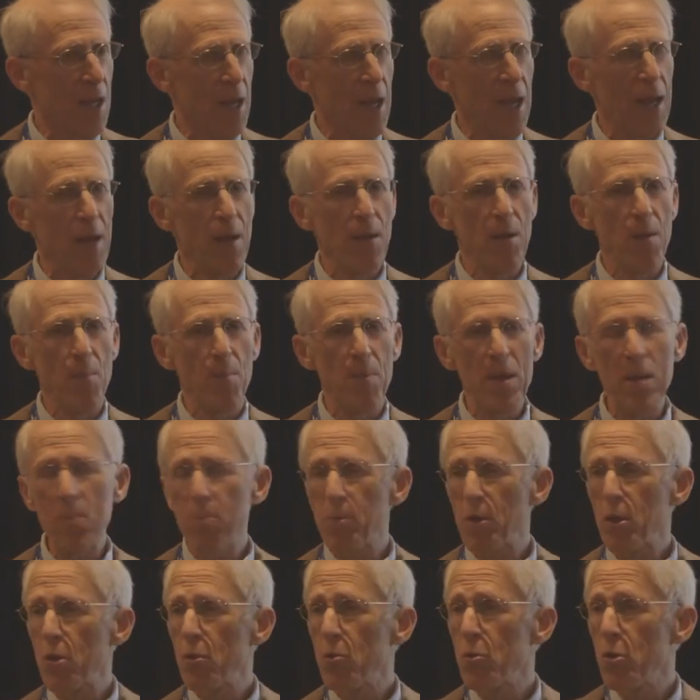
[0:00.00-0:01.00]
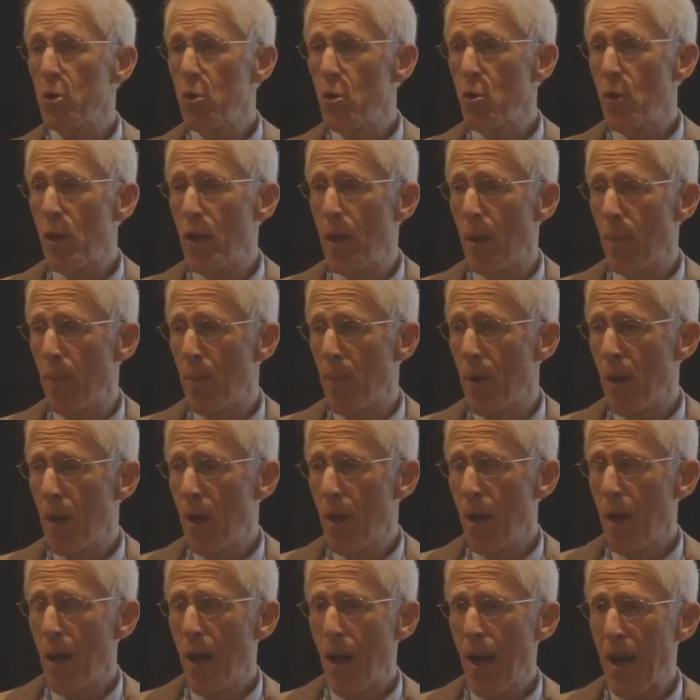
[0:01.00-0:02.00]
And the people who knew him,
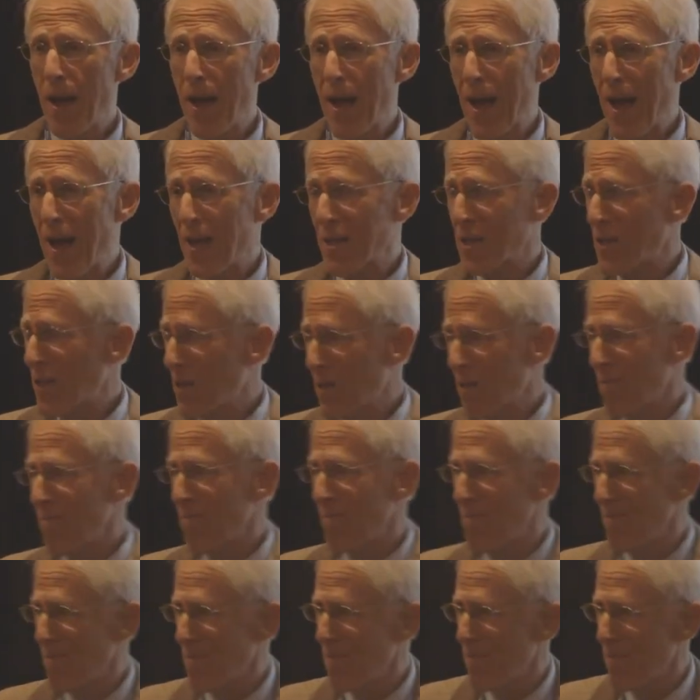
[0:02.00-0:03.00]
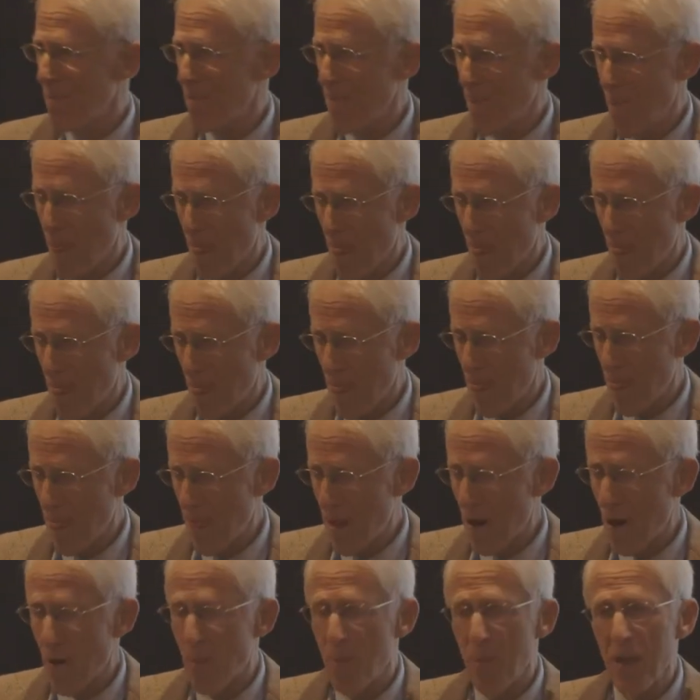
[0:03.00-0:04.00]
I asked
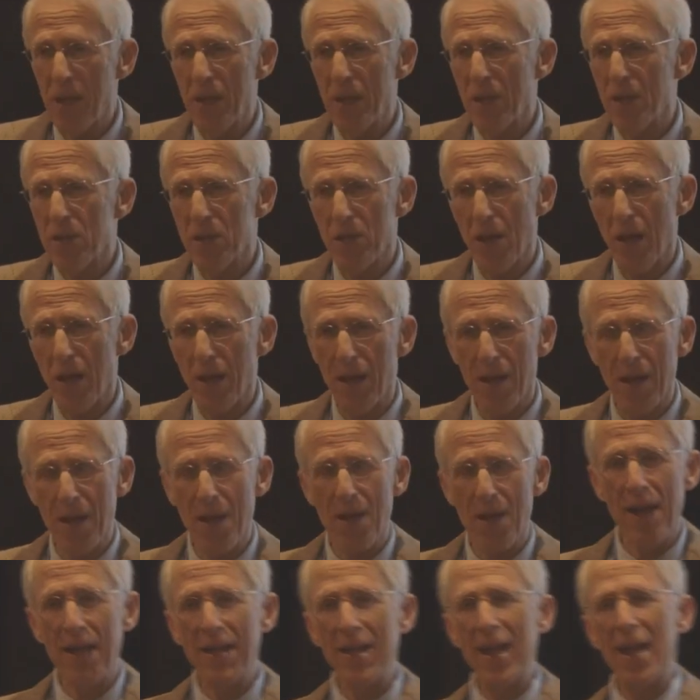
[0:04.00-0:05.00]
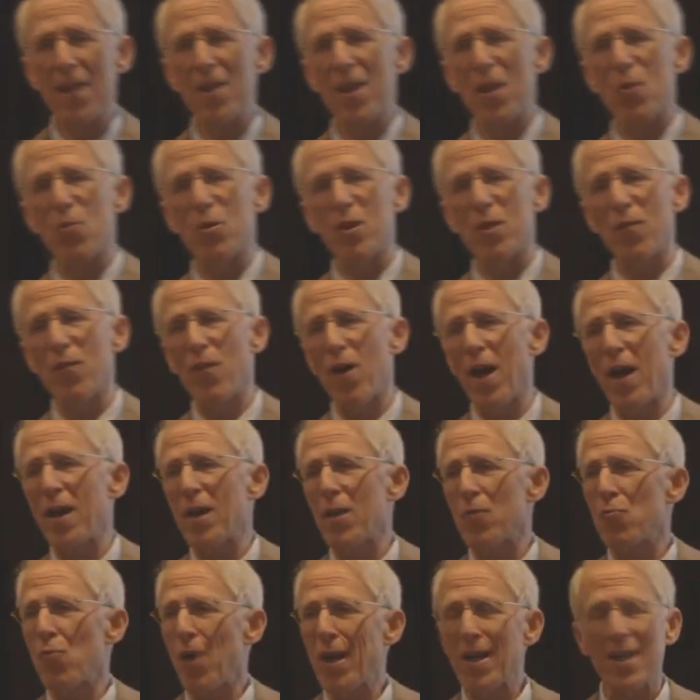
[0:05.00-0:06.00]
their opinions on it, again, they were
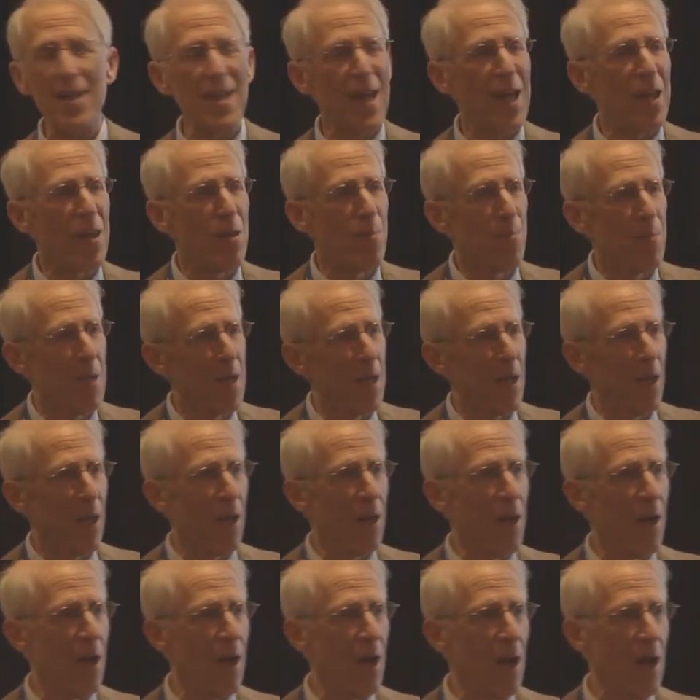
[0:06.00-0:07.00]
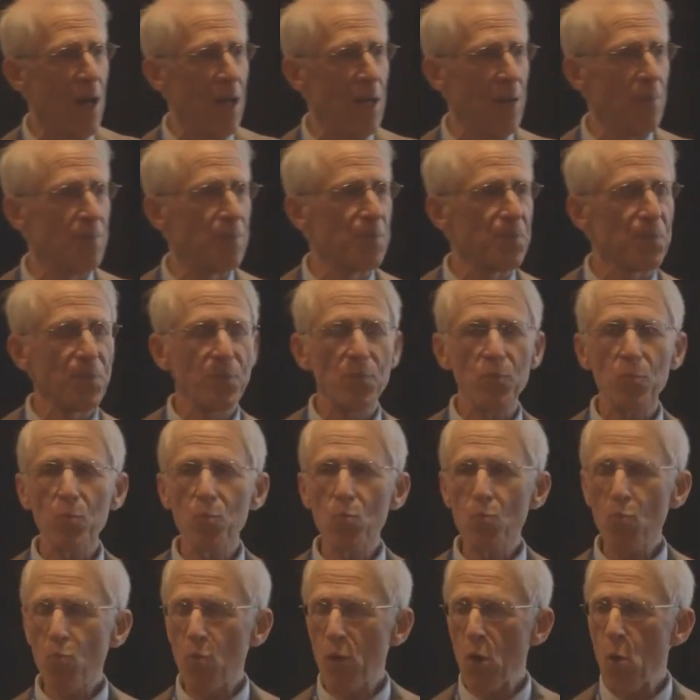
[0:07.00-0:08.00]
divided right down the middle on
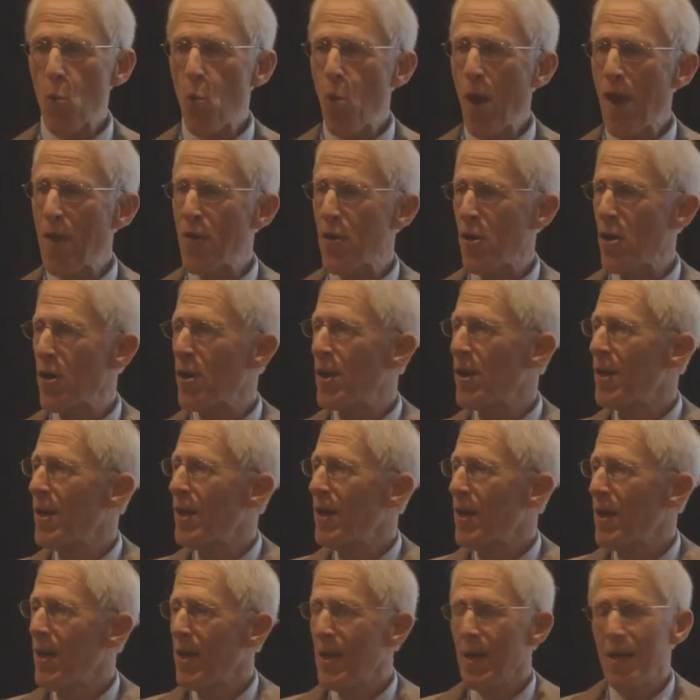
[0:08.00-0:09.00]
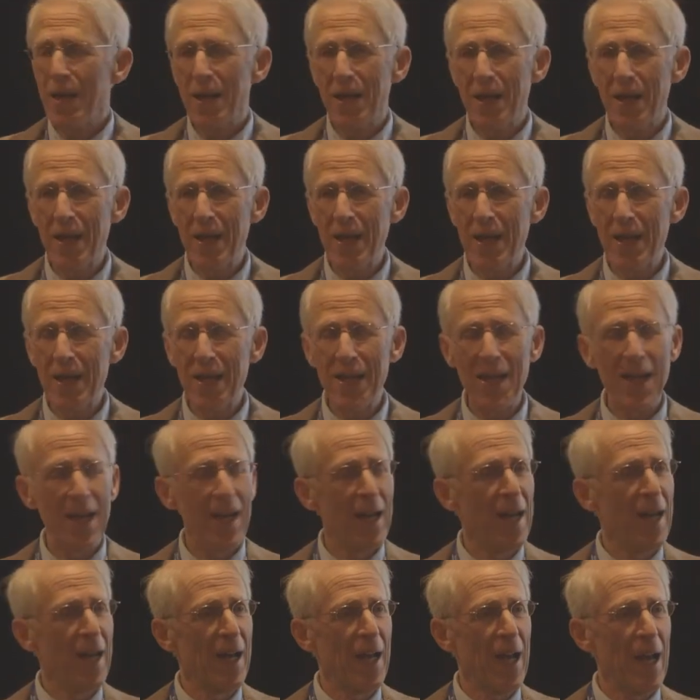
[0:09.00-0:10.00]
whether
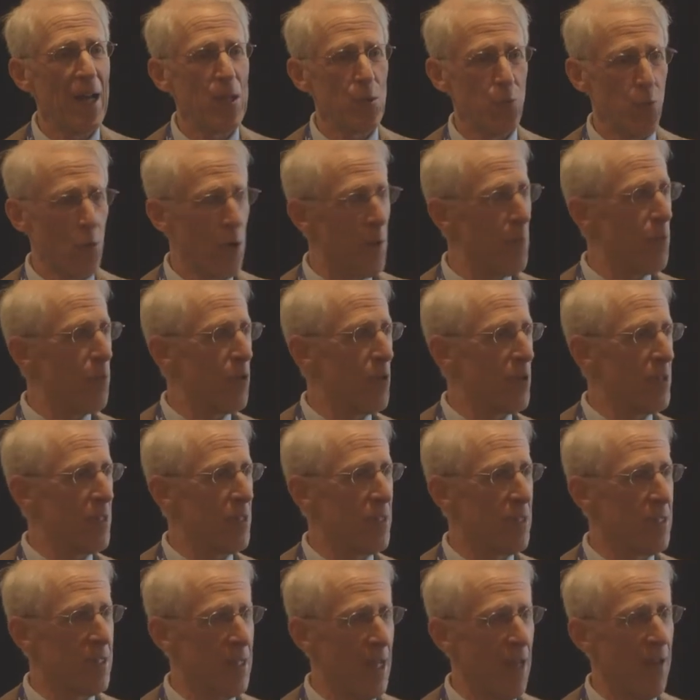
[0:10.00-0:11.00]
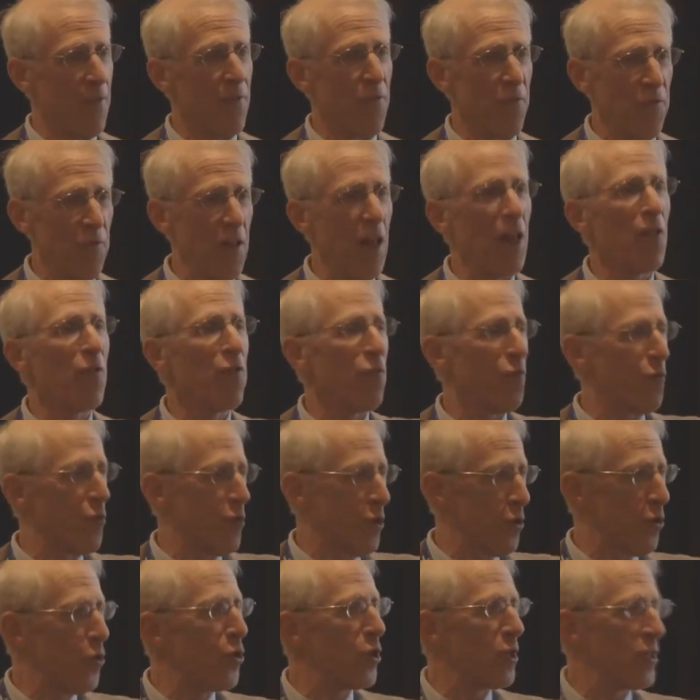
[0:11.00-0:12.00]
he, as one person said, fell for
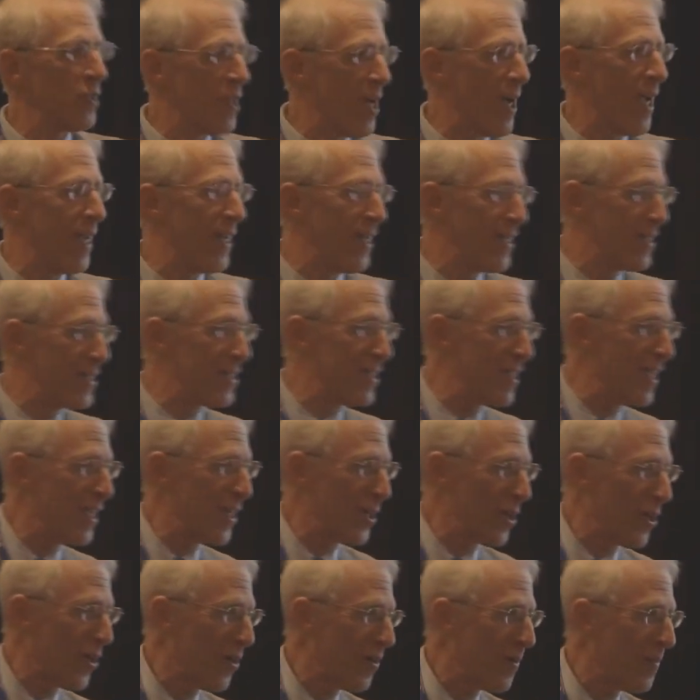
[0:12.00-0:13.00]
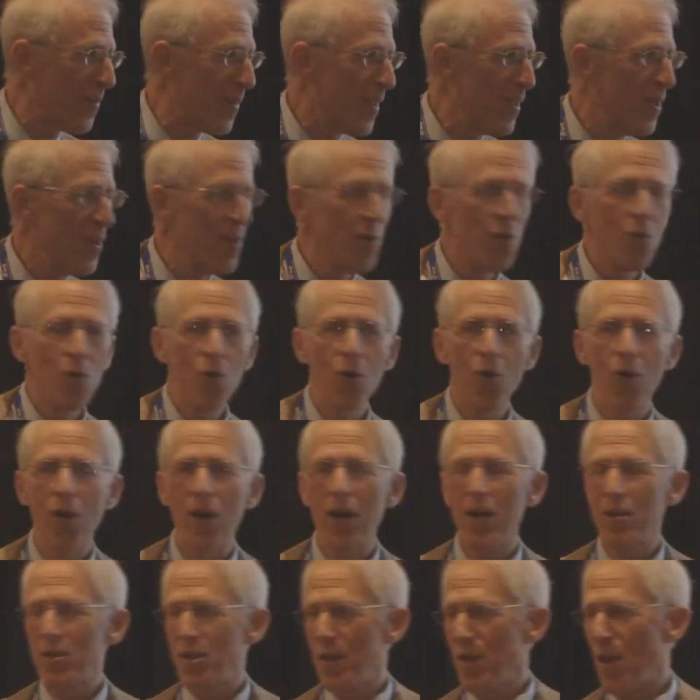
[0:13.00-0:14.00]
it hook, line, and sinker, or
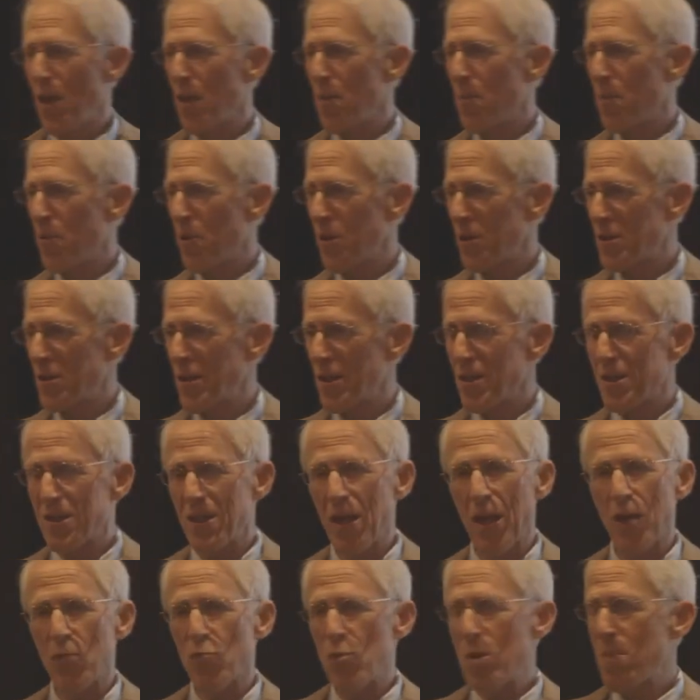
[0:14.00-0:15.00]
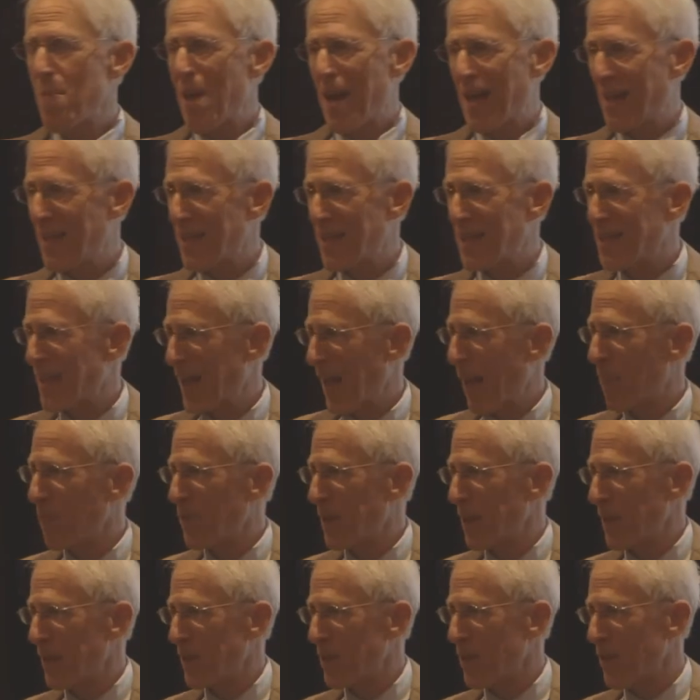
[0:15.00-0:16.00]
as another person said, remained the
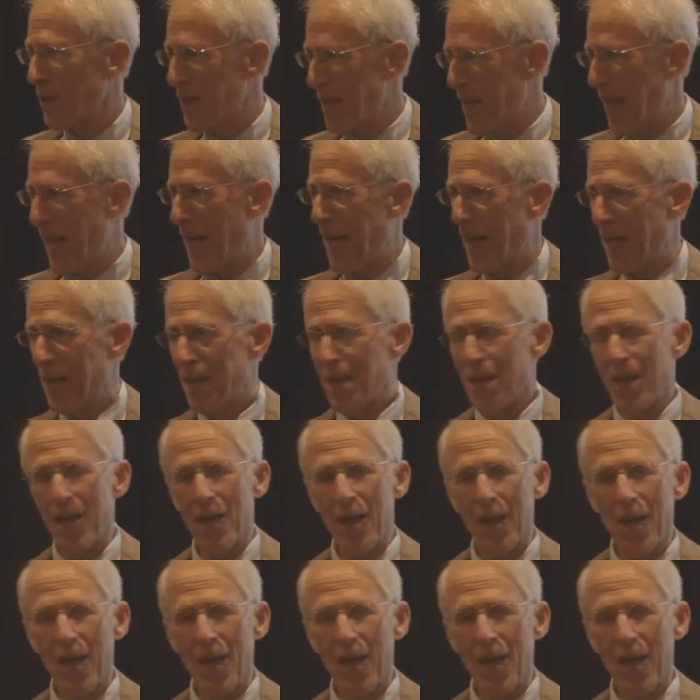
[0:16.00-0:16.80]
skeptic to the end.